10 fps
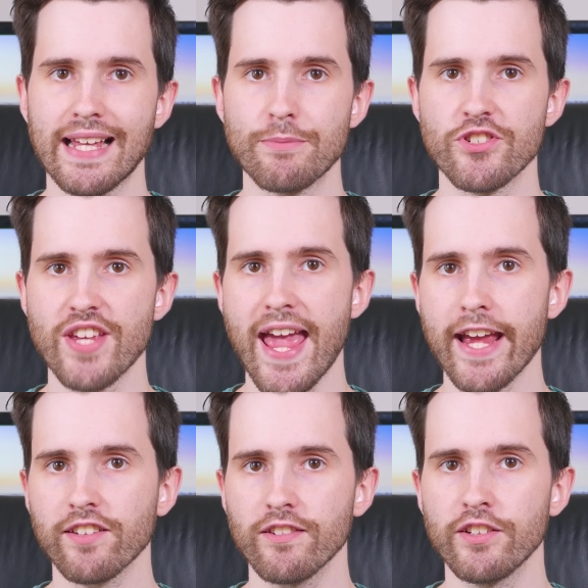claims is
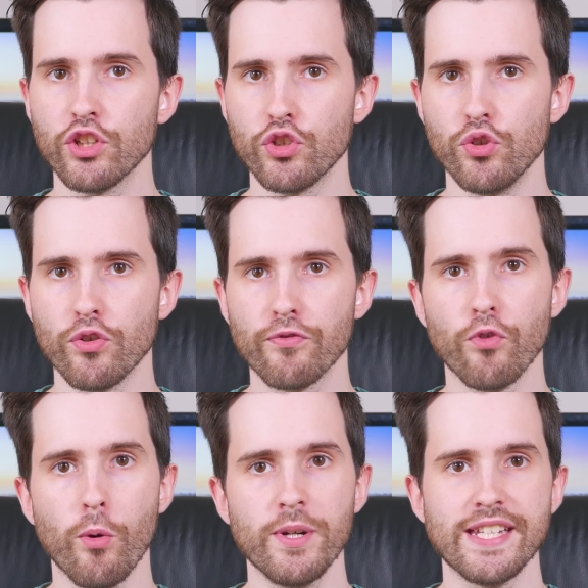excellent
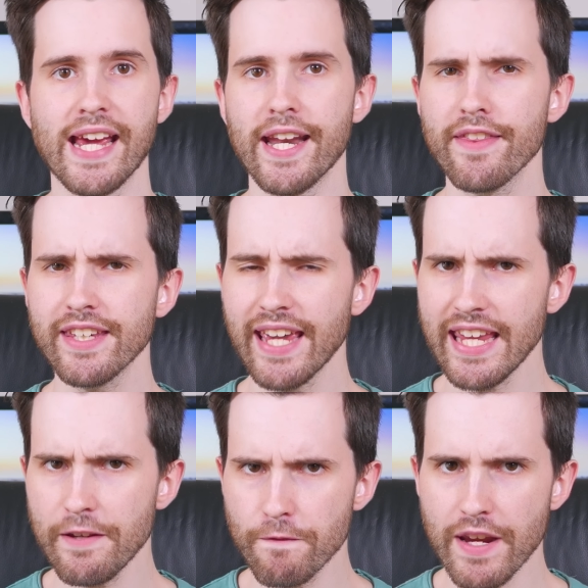uniformity, another
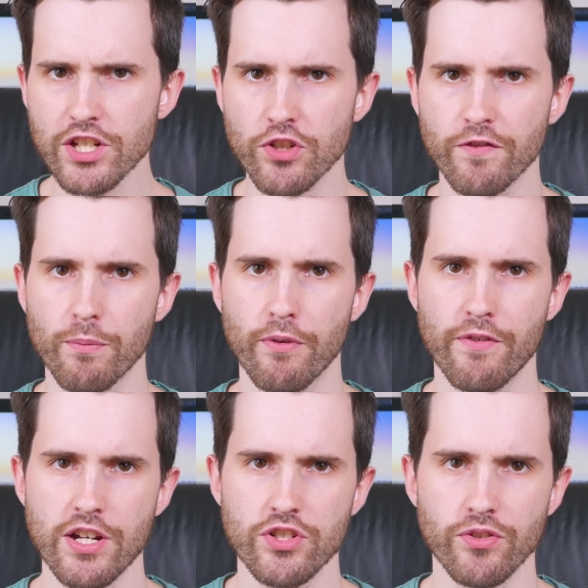key feature for
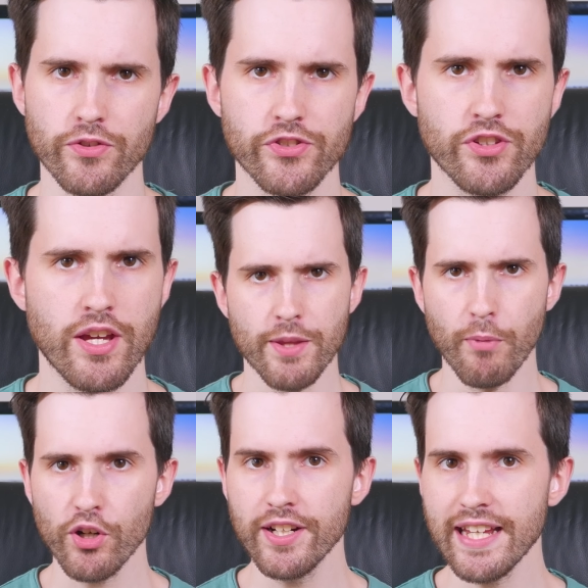professionals. The
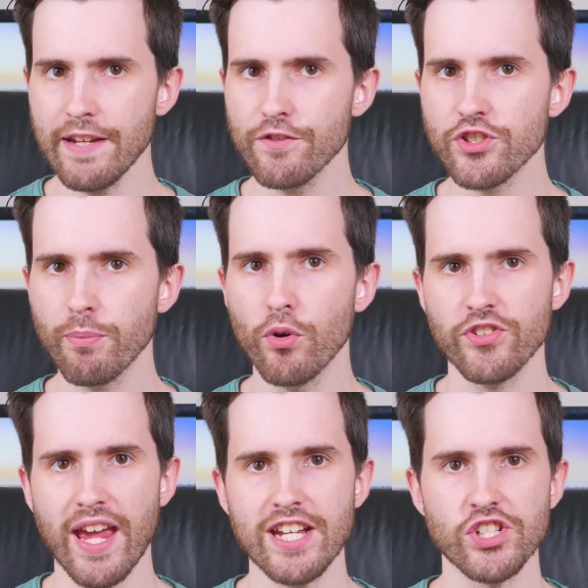monitor even
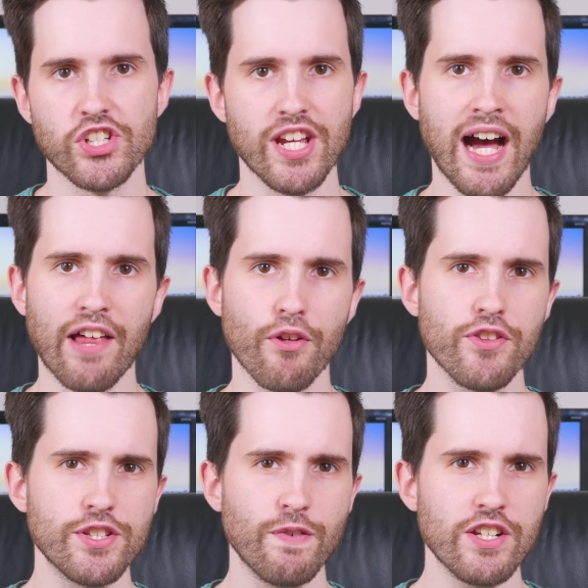supports HDR, though
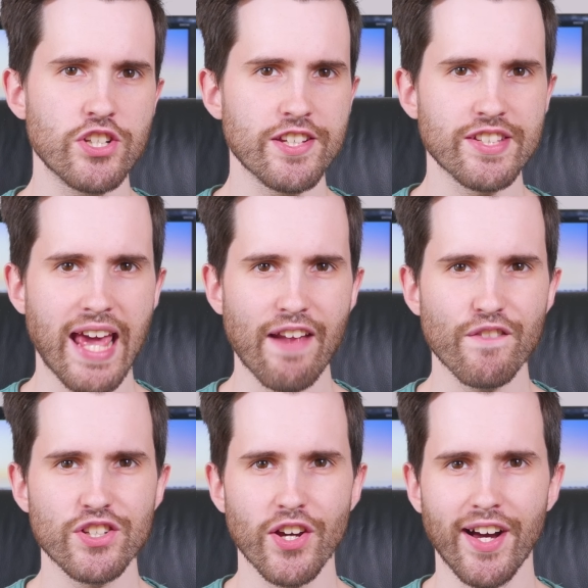this feature isn't
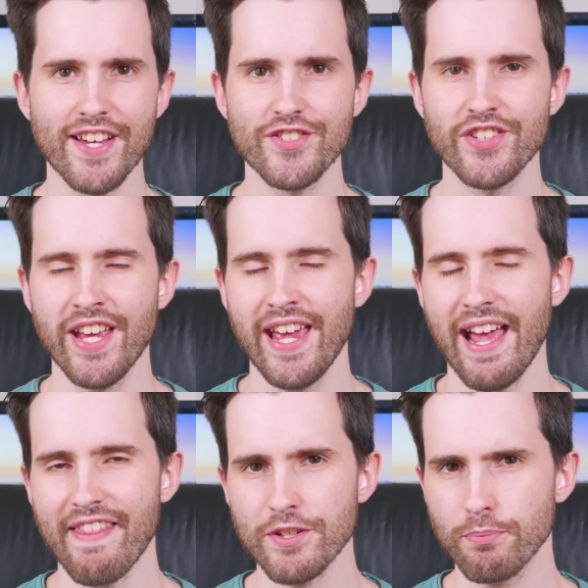advertised,
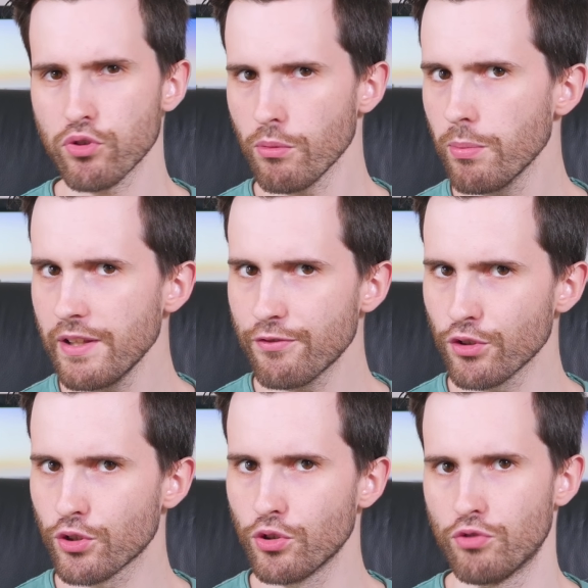and that's probably
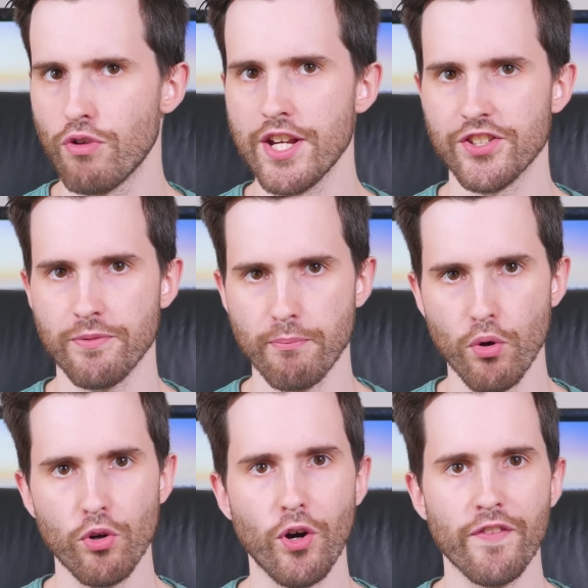for a good reason.
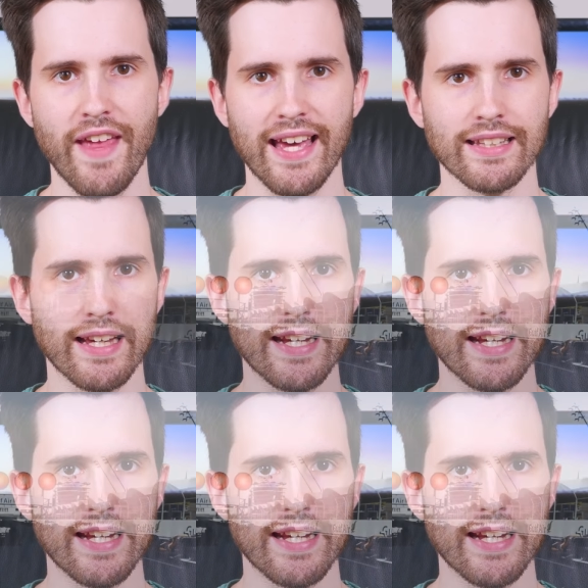More on that